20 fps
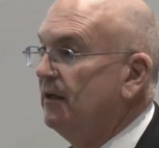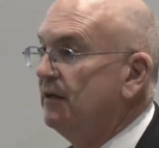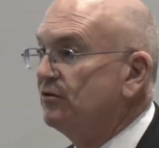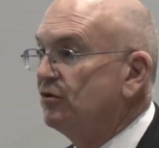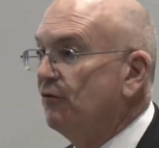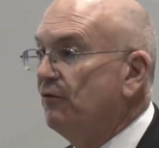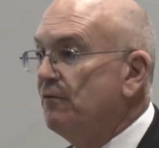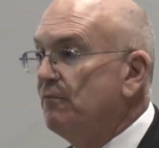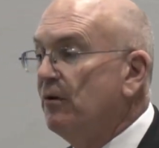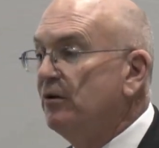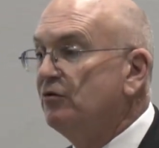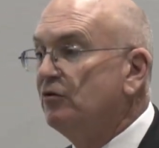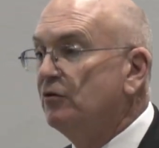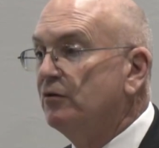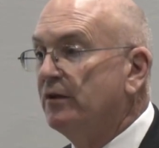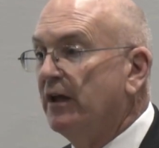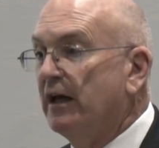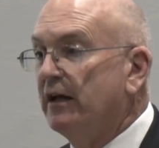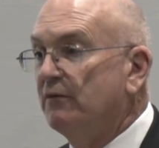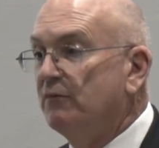So we've been
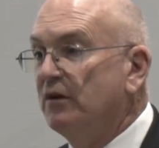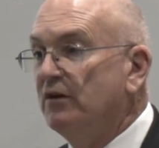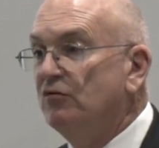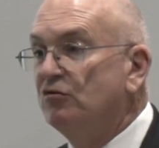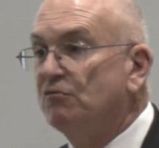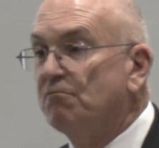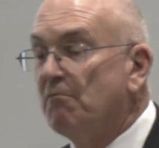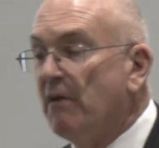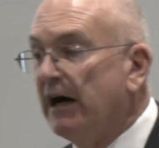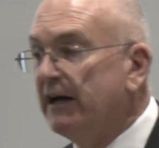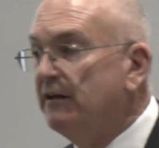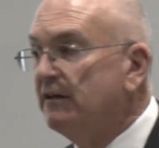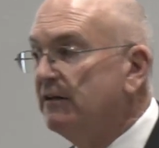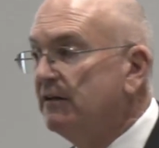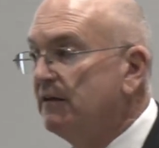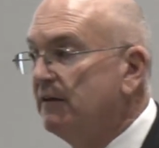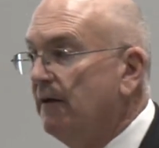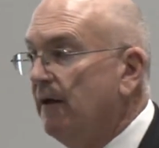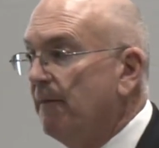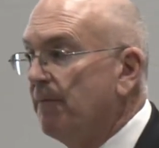doing that, and we use
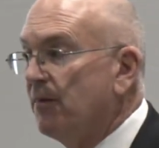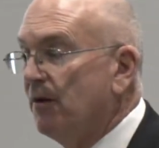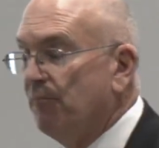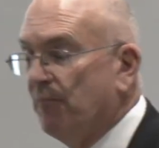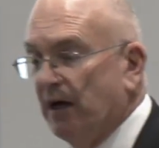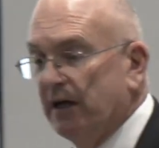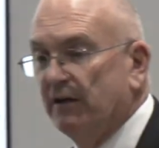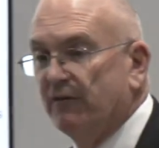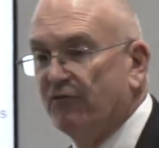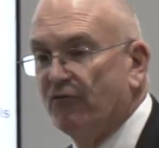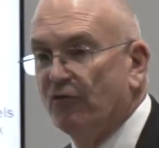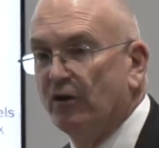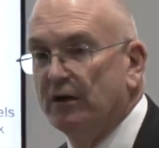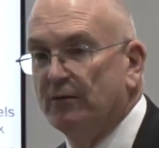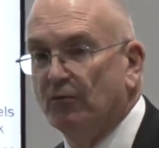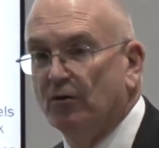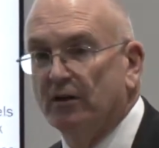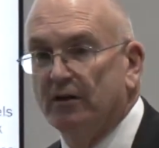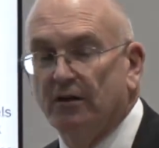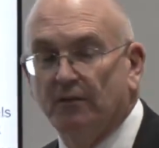MITRE, the MITRE
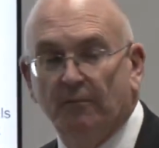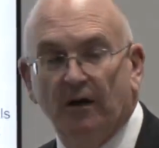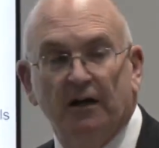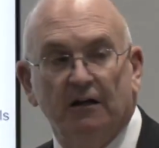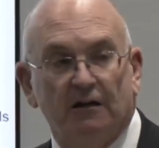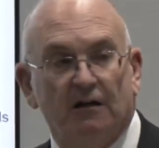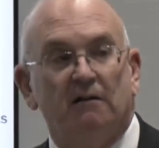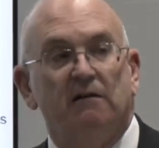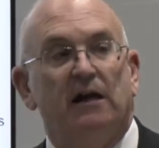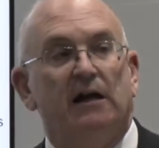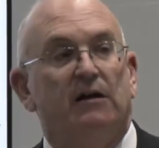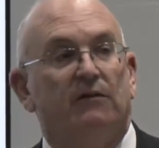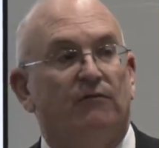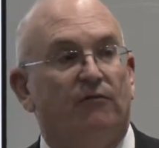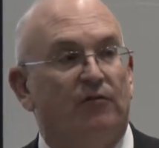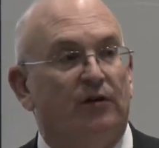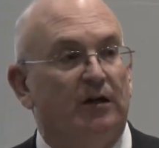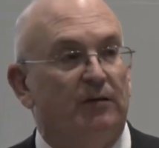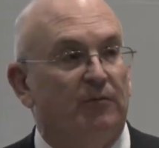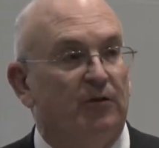framework, the MITRE cloud
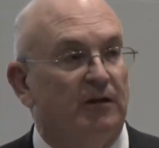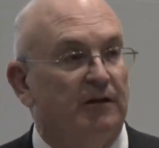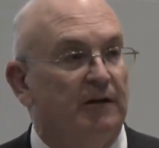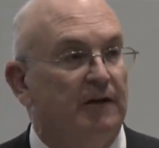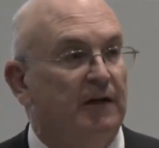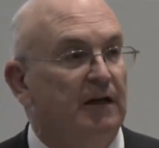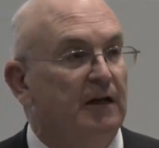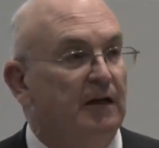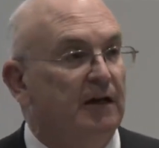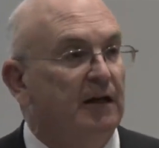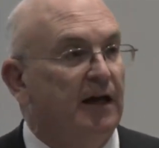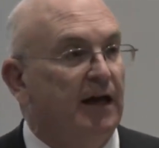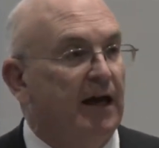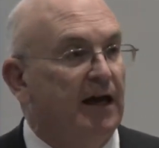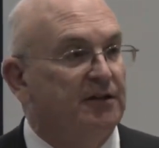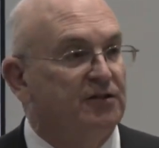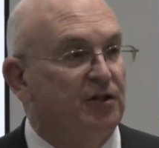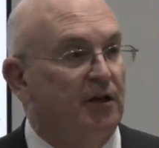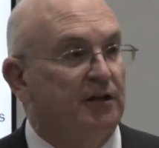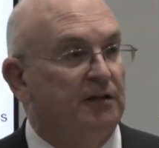framework,
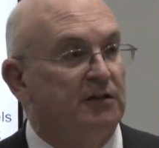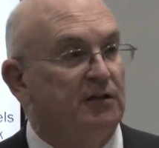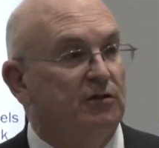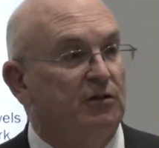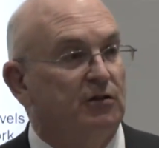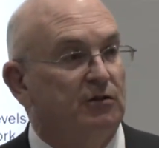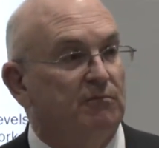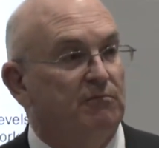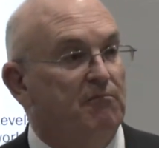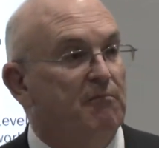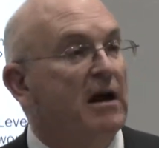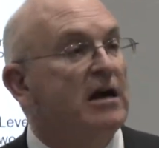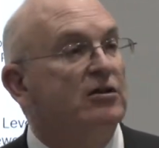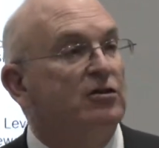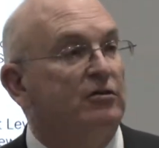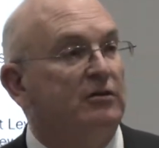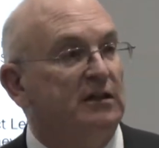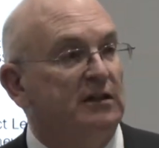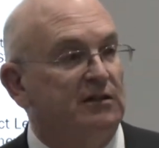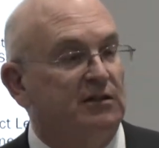as a
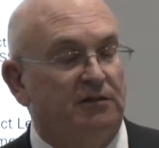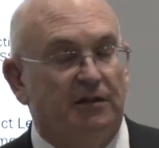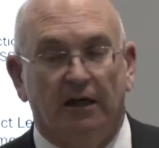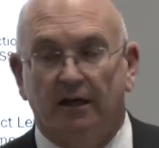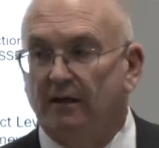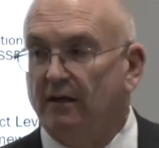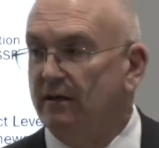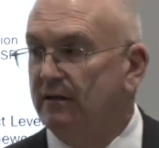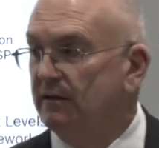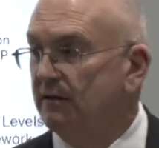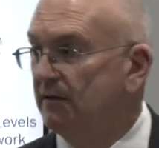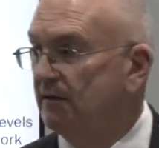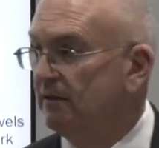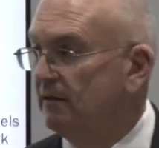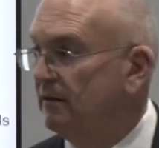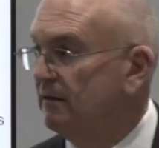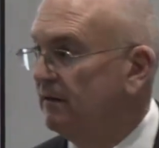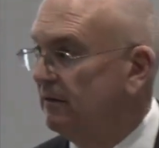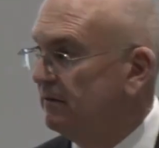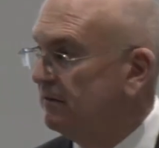measuring stick
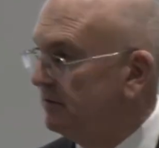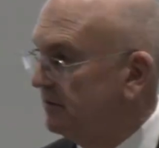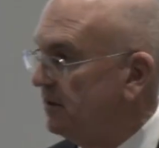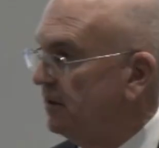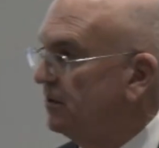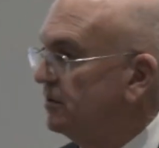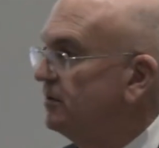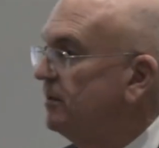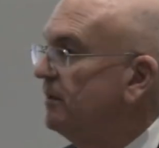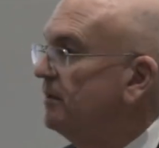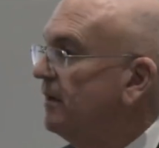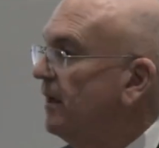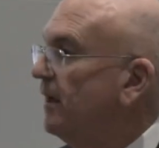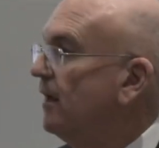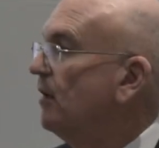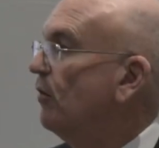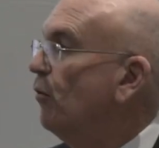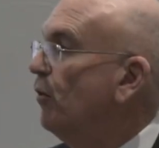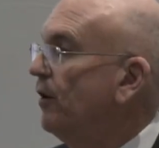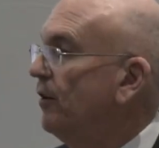to
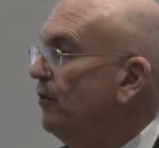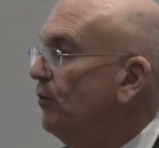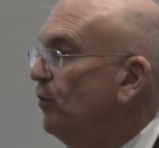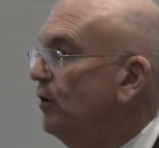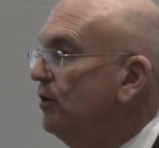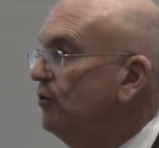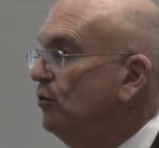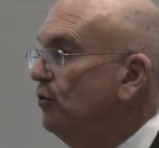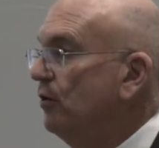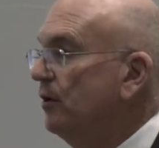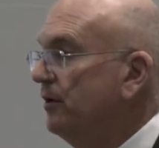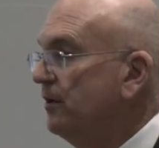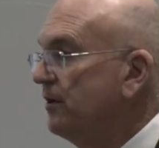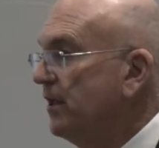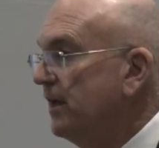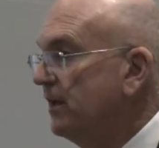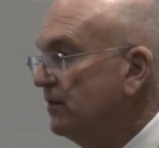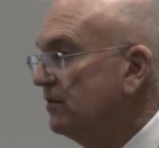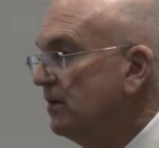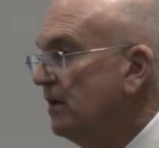tell whether we're doing
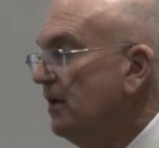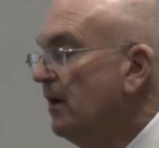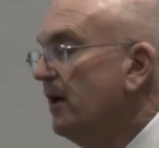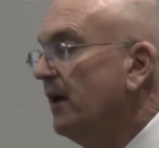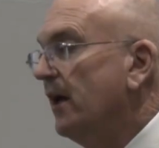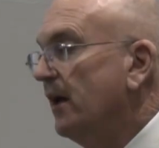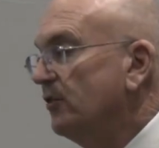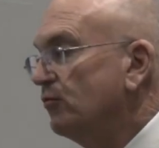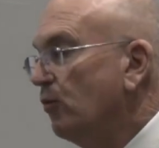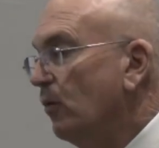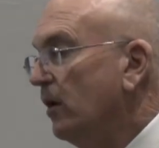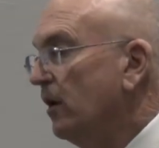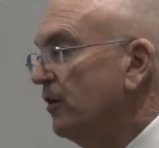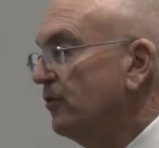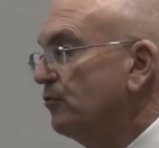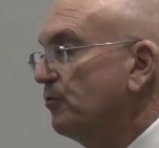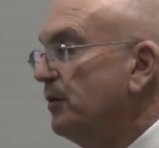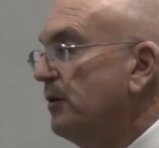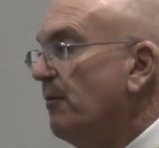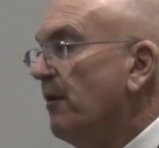things as well
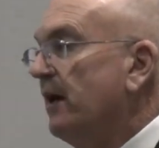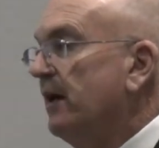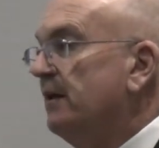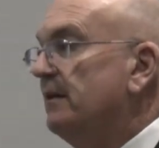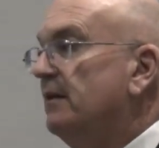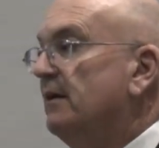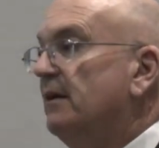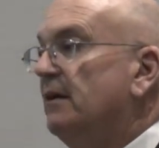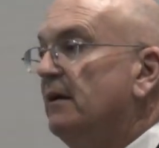as we might